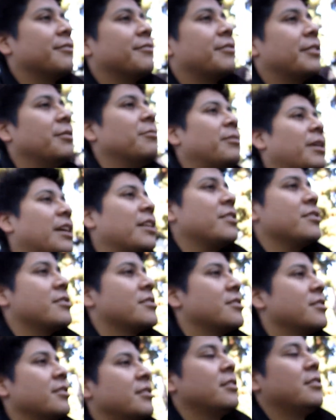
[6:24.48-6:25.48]
a free range
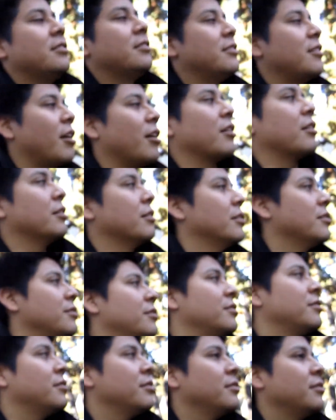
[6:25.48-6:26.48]
dog.
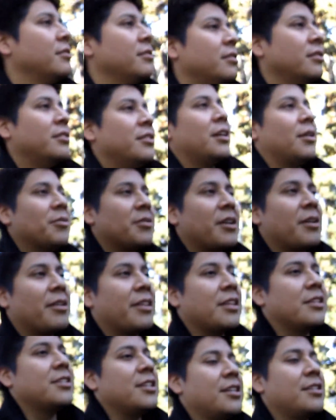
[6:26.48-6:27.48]
I wonder how
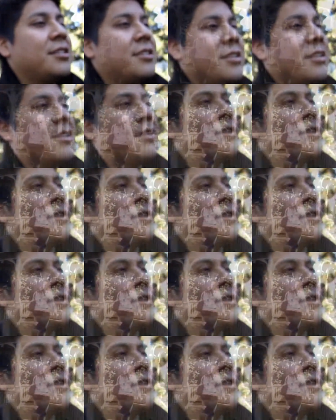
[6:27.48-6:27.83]
they taste.